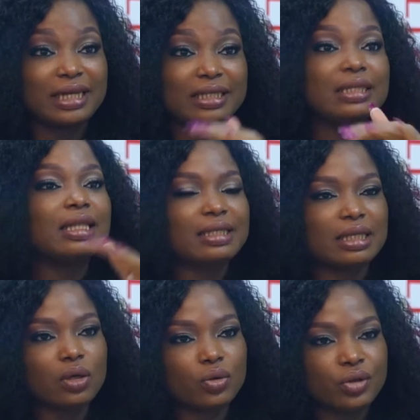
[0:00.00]
I did that
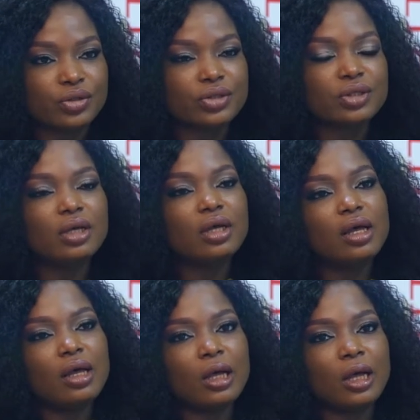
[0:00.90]
across
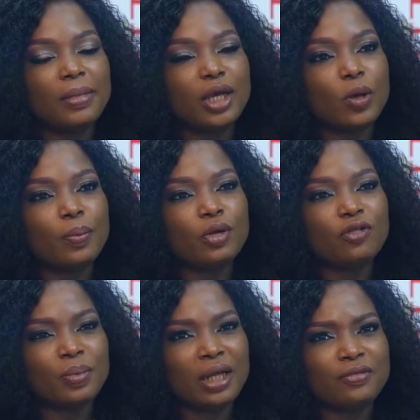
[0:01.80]
um, a couple
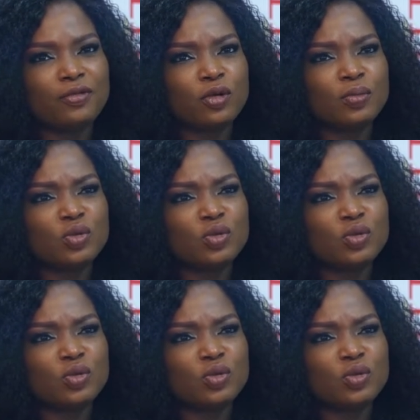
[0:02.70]
of platforms.